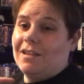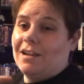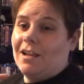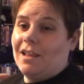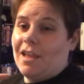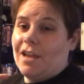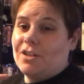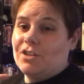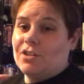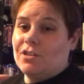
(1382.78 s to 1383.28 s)

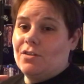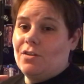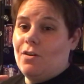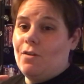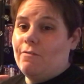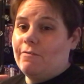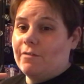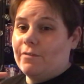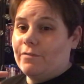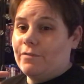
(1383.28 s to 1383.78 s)
collection
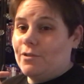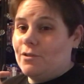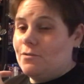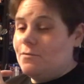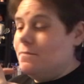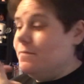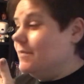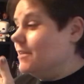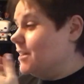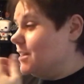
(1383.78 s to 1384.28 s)
overview,
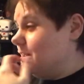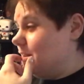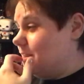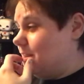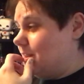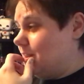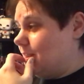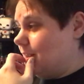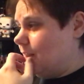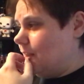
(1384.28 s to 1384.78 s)

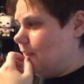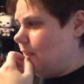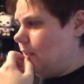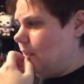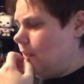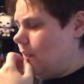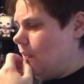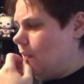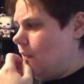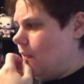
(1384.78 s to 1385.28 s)
because
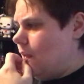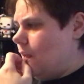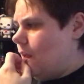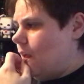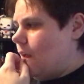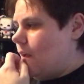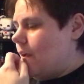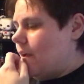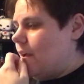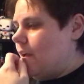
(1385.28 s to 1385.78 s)

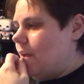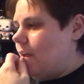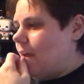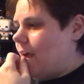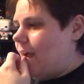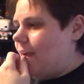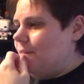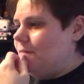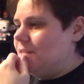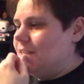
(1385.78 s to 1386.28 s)

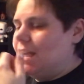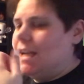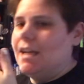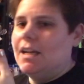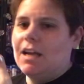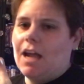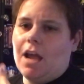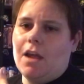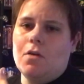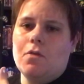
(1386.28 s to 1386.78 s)
I have
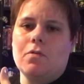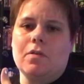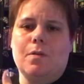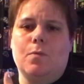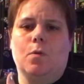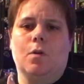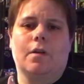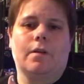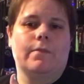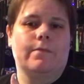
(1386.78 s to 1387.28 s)
stated I only
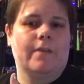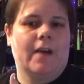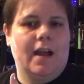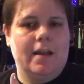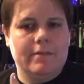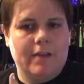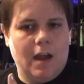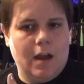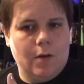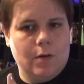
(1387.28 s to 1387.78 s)
work
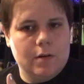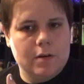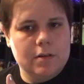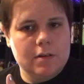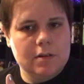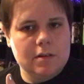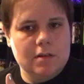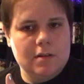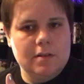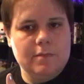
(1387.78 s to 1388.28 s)
5
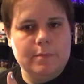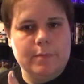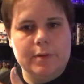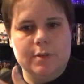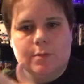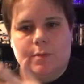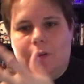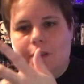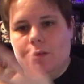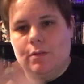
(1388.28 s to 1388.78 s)
hours
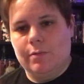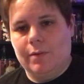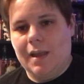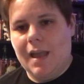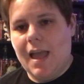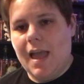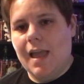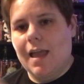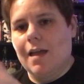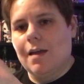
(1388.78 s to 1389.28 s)
between 3
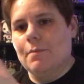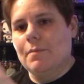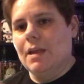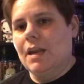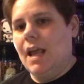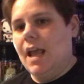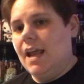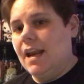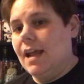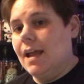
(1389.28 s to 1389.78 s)
a.m.
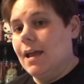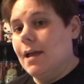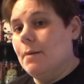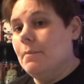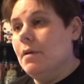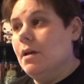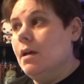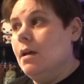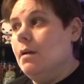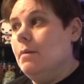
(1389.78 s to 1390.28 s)
and 8
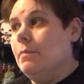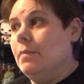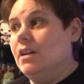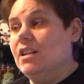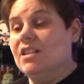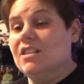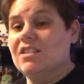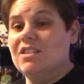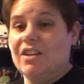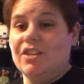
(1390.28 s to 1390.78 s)
a.m. But
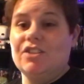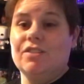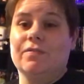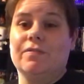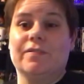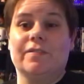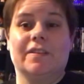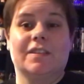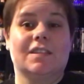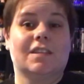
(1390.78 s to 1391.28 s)
it is such a
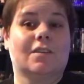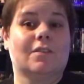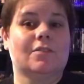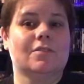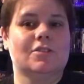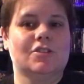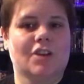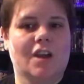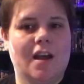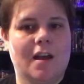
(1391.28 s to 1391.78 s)
physical
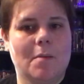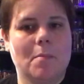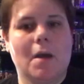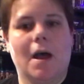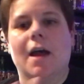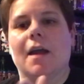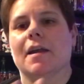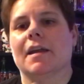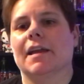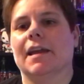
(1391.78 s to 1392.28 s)
job.
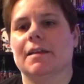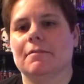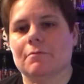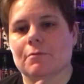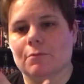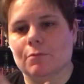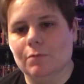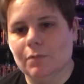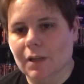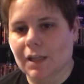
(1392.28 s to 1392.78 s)
I get
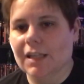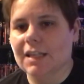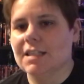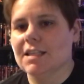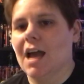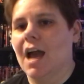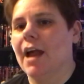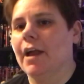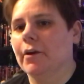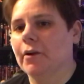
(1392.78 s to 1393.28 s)
really
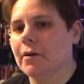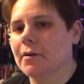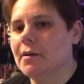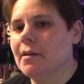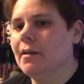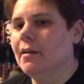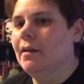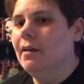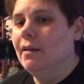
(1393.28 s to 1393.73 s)
tired.